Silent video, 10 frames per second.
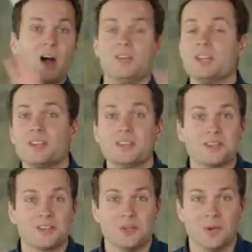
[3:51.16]
of anything
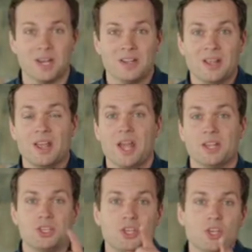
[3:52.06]
that you're doing.
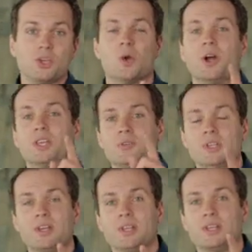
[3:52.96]
And you are
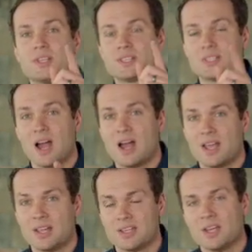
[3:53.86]
uniquely
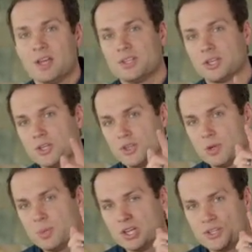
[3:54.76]
designed to
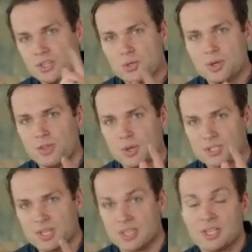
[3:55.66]
contribute in 2 of
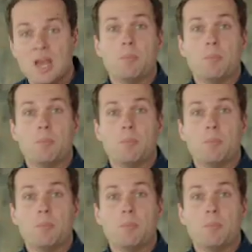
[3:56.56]
those things